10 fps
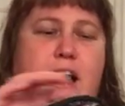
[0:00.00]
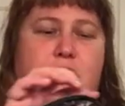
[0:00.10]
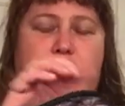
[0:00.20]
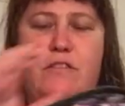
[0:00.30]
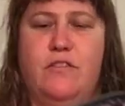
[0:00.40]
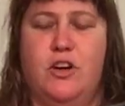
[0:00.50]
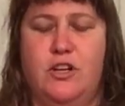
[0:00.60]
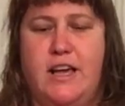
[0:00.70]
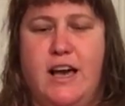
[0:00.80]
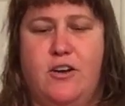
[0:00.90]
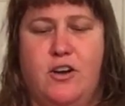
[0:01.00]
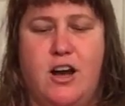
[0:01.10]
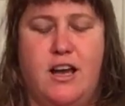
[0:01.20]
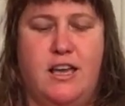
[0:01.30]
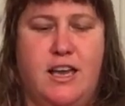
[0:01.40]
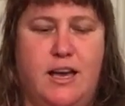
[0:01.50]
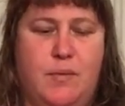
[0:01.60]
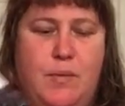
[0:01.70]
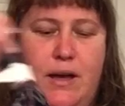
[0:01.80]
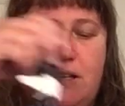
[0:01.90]
I don't know if you've heard that or not
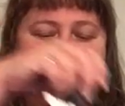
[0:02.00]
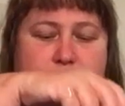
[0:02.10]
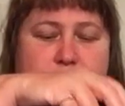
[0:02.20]
yet, but